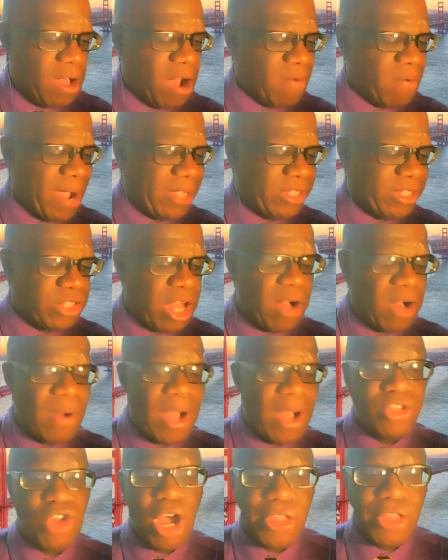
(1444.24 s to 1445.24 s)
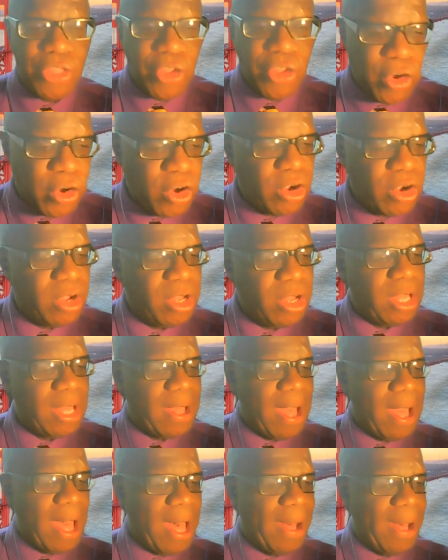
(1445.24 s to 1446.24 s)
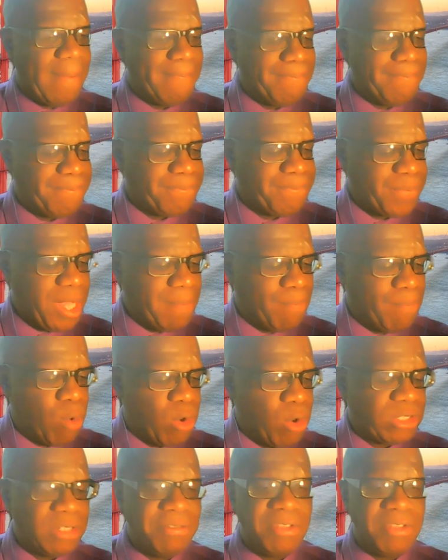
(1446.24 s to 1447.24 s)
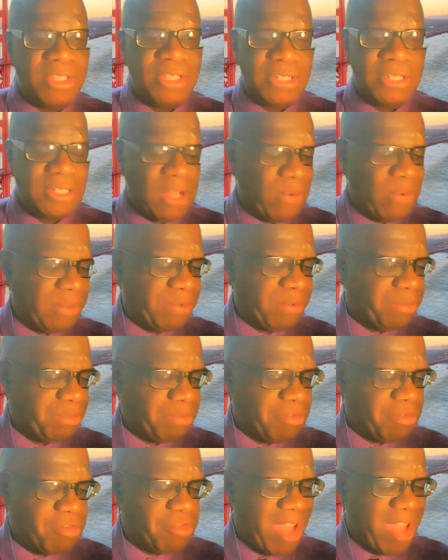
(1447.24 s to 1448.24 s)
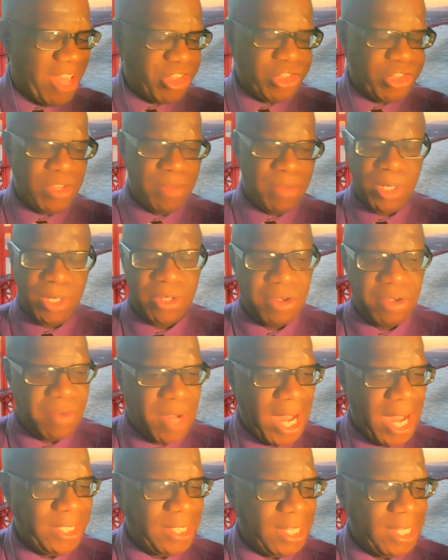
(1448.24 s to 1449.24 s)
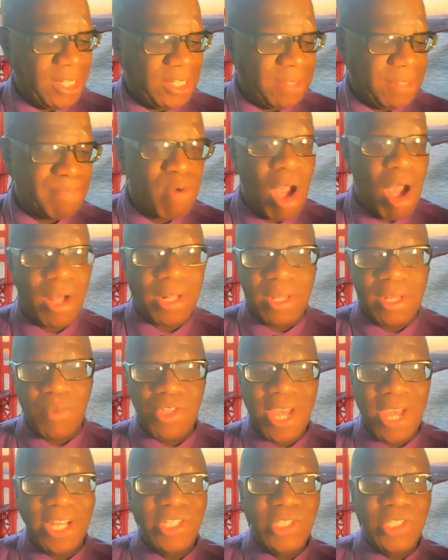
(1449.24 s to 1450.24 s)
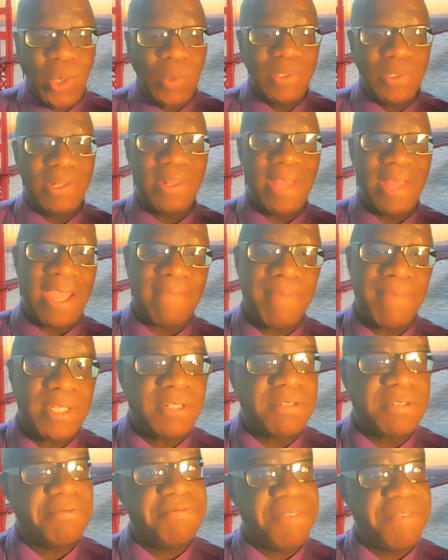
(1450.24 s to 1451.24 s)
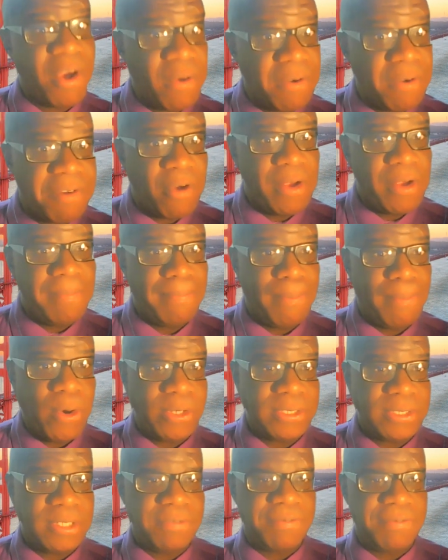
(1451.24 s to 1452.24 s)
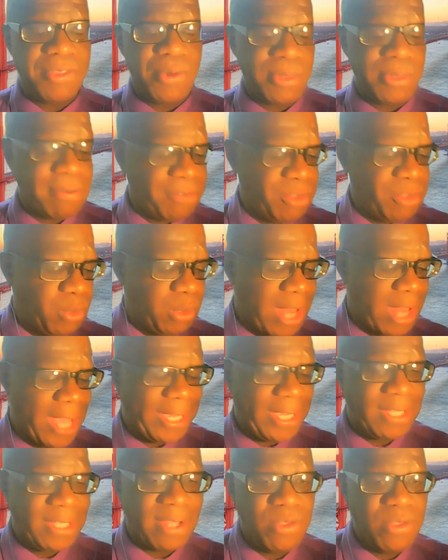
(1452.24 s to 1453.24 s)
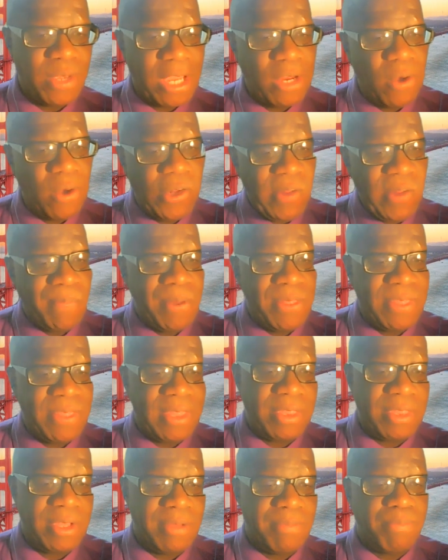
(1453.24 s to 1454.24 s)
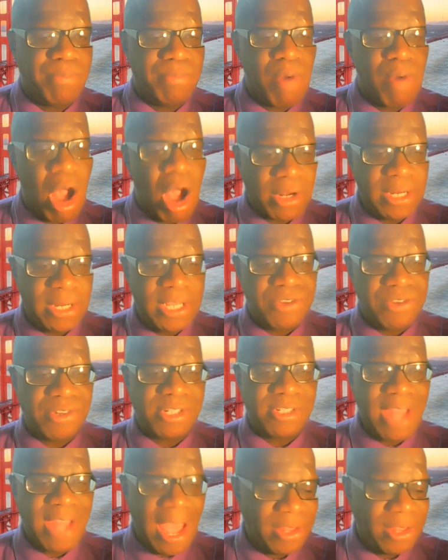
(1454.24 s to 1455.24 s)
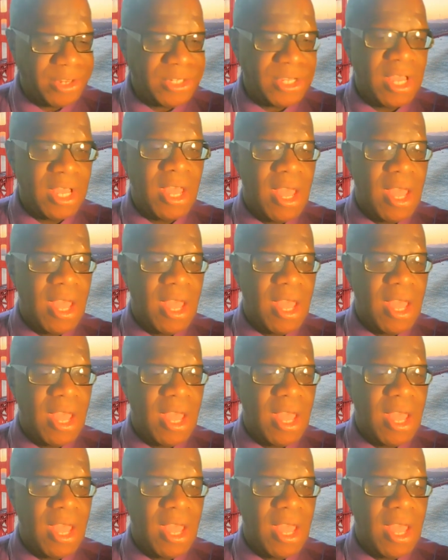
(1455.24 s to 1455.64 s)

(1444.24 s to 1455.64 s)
All right. Now, another important vegetable, right, is broccoli, which I don't like, but very, very important for those of you who like it. And you can also put broccoli in your salad.